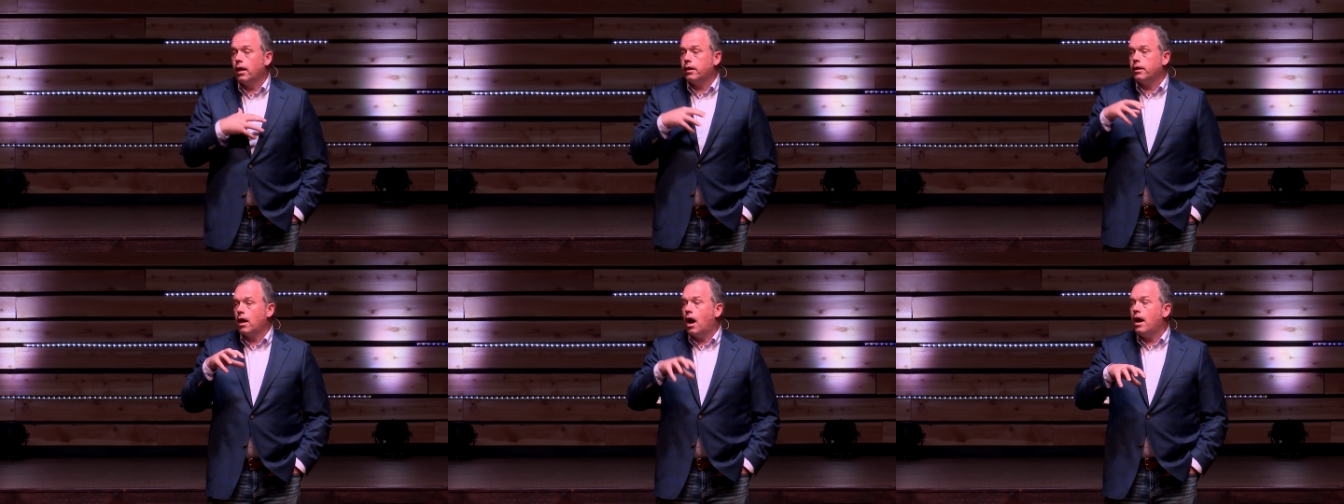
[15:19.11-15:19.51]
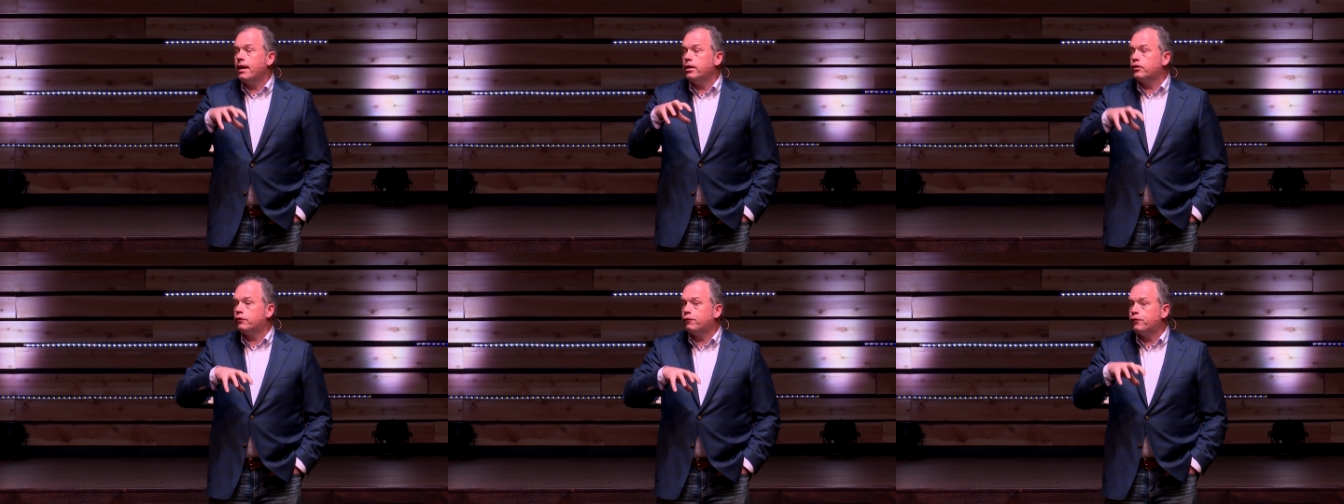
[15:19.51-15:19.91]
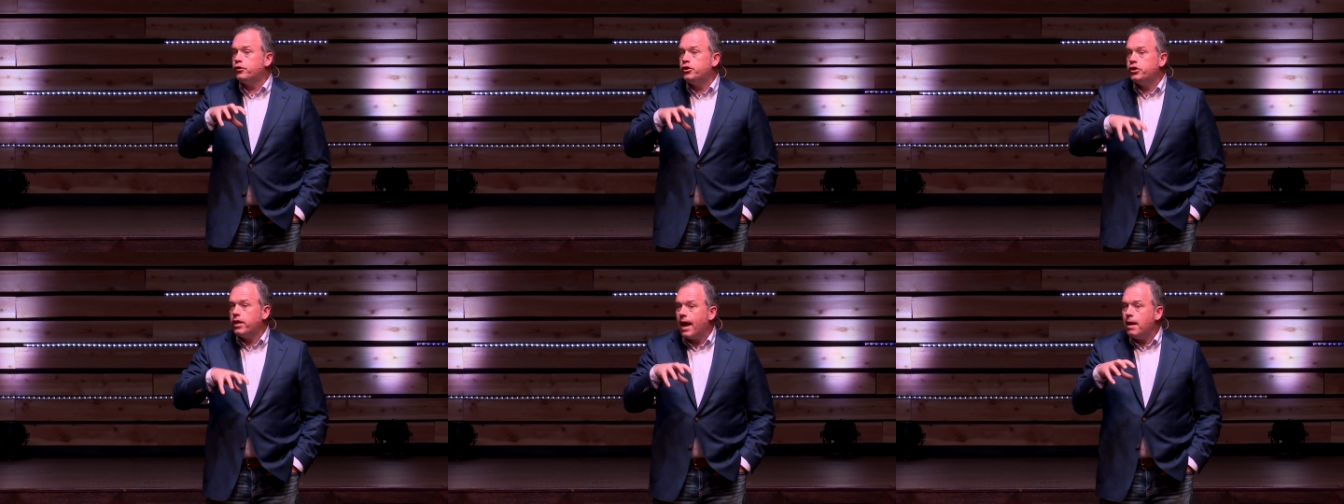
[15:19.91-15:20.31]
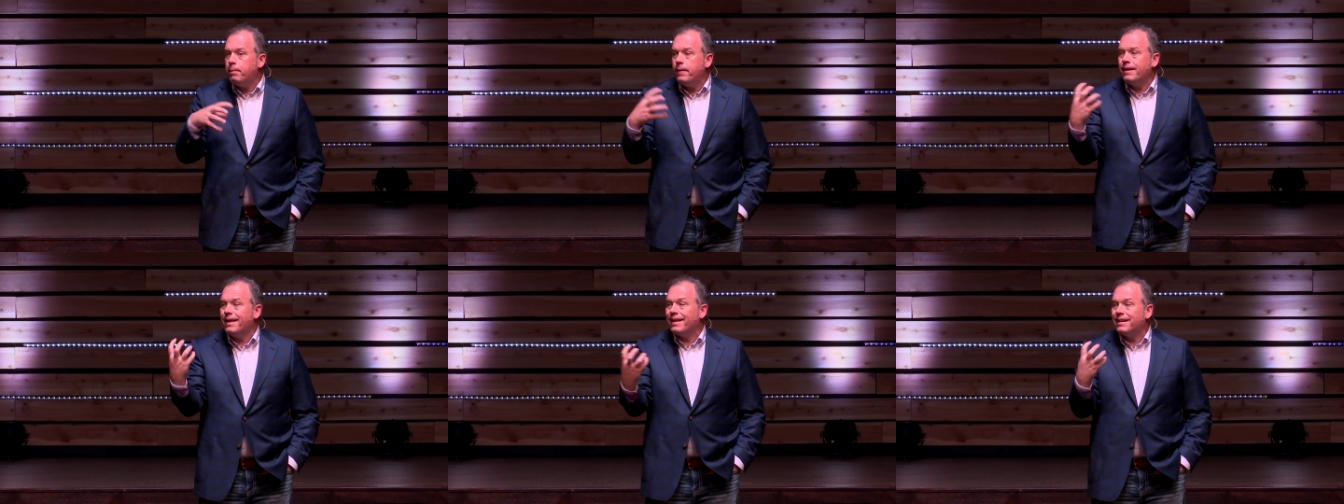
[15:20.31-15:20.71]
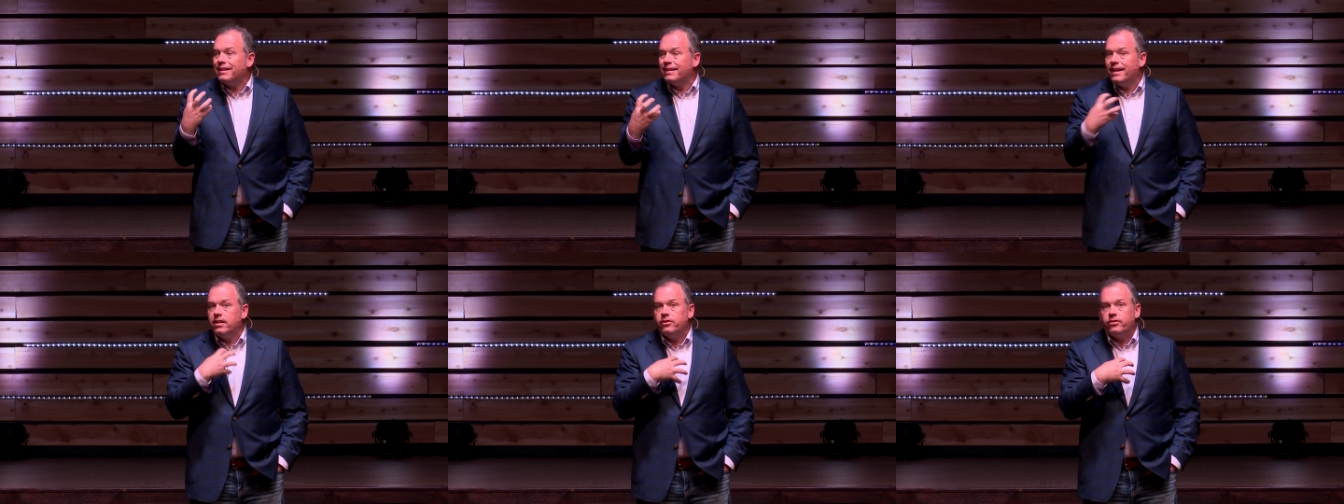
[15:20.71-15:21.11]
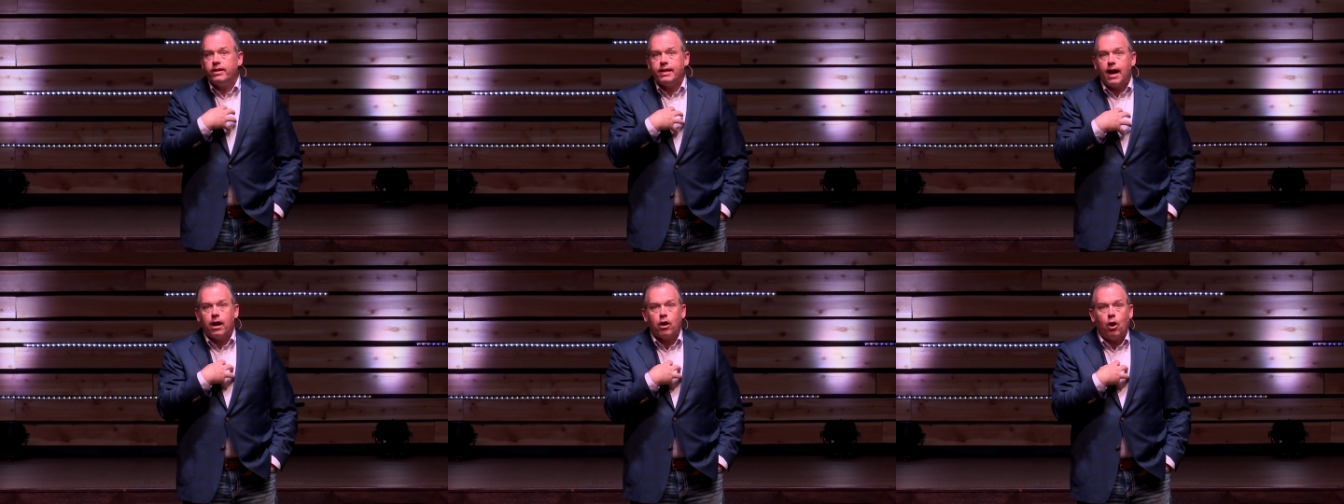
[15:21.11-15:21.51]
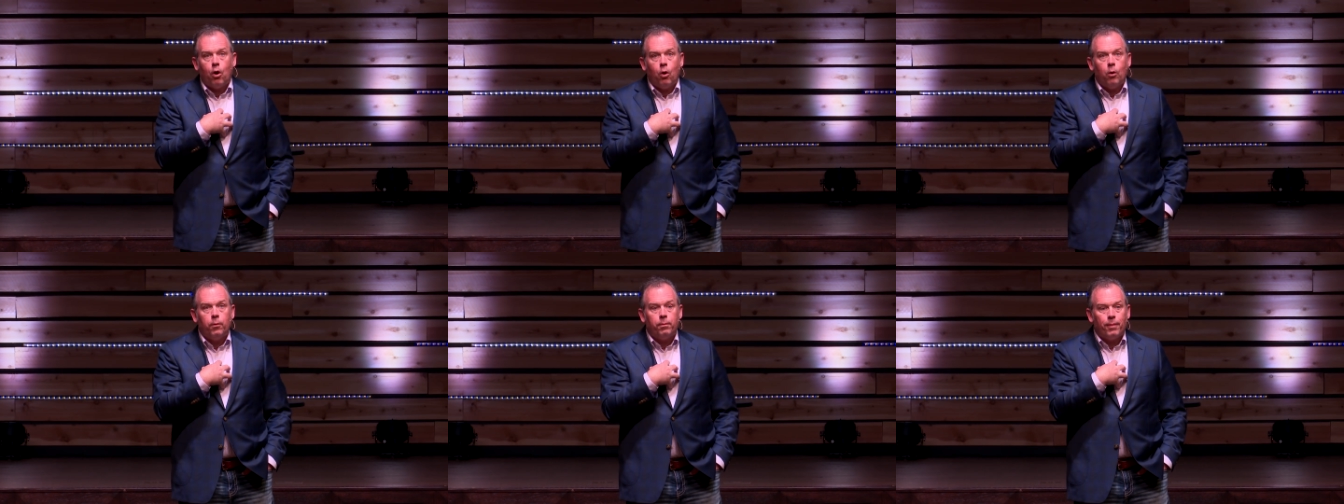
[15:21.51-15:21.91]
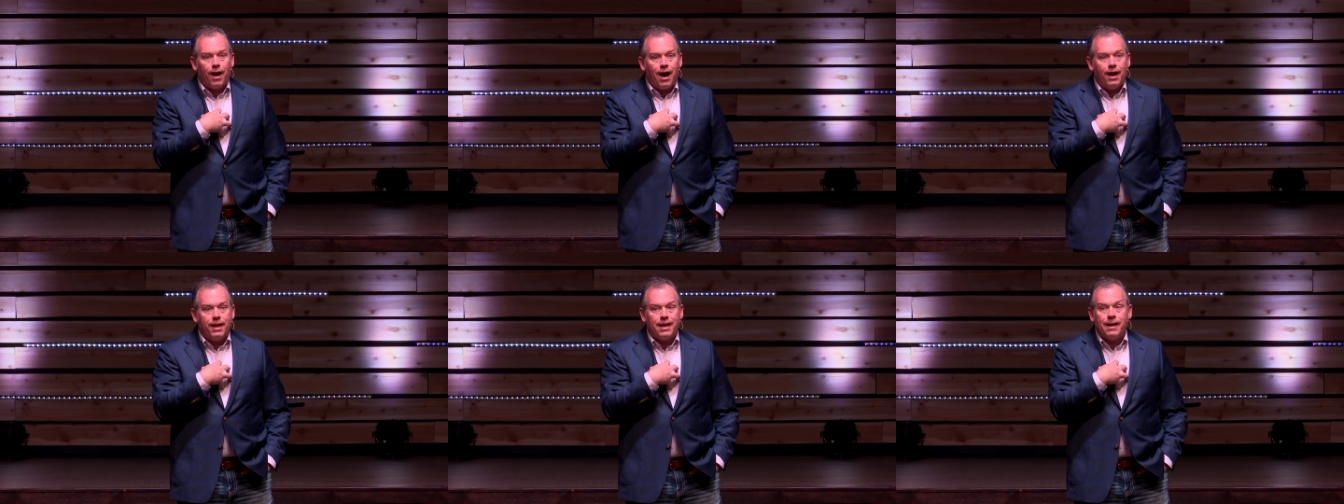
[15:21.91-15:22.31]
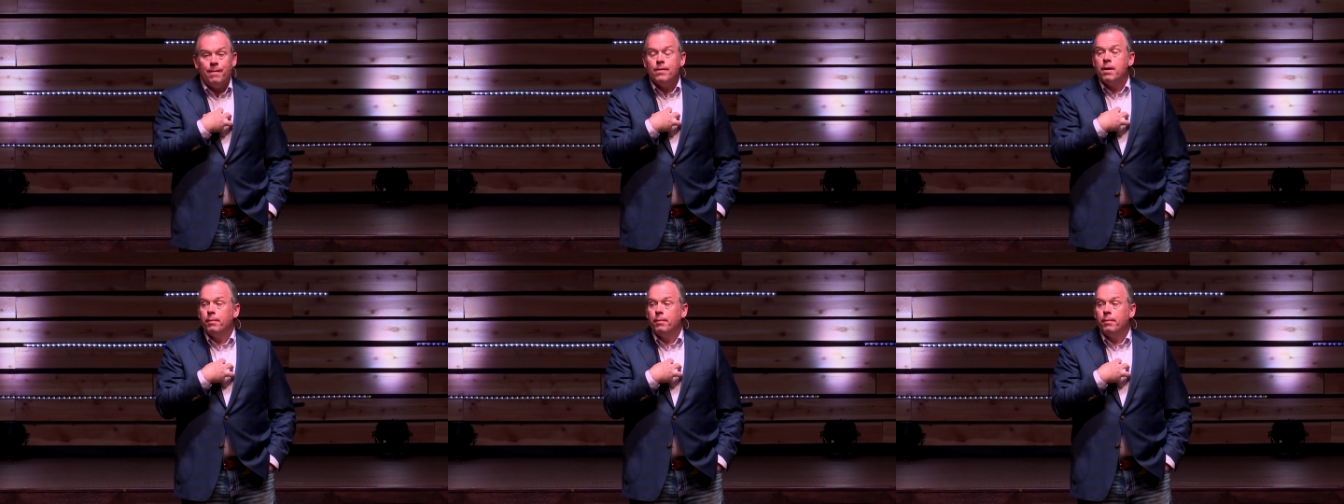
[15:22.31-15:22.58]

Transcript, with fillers: god is shaping and cleansing our own body.